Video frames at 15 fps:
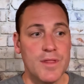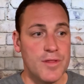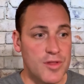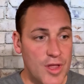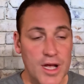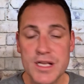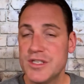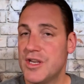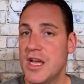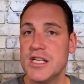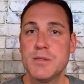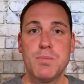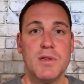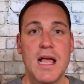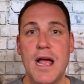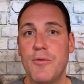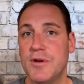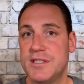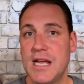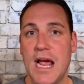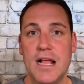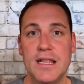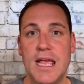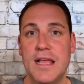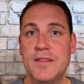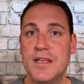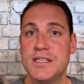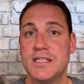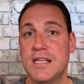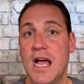Does Hezbollah retaliate
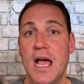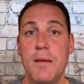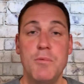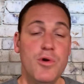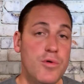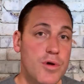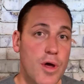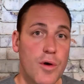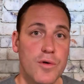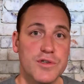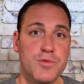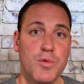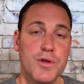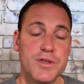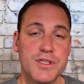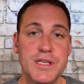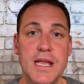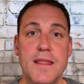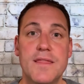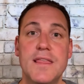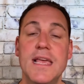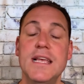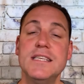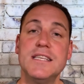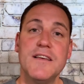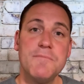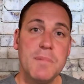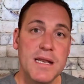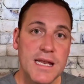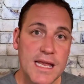this time? Who knows? We'll see. Things
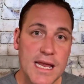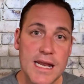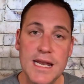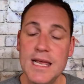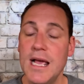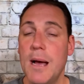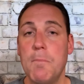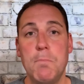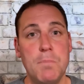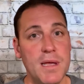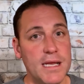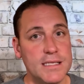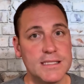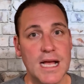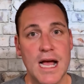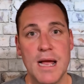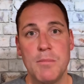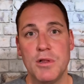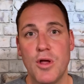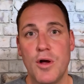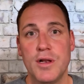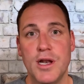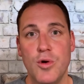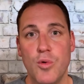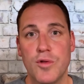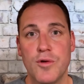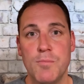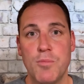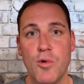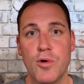have been heating up big time along the
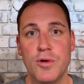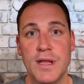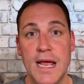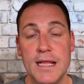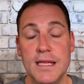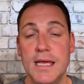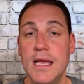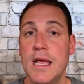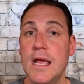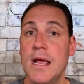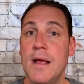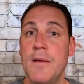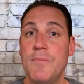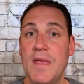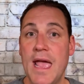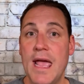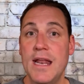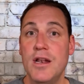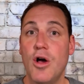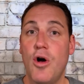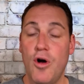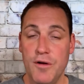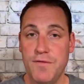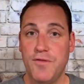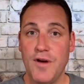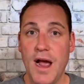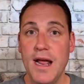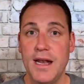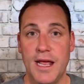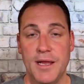northern border lately. And on
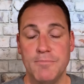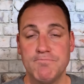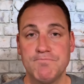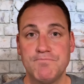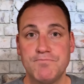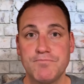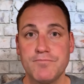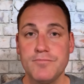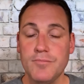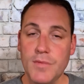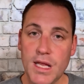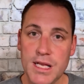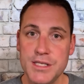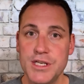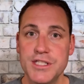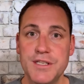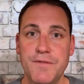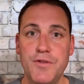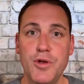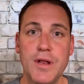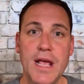Friday, just a few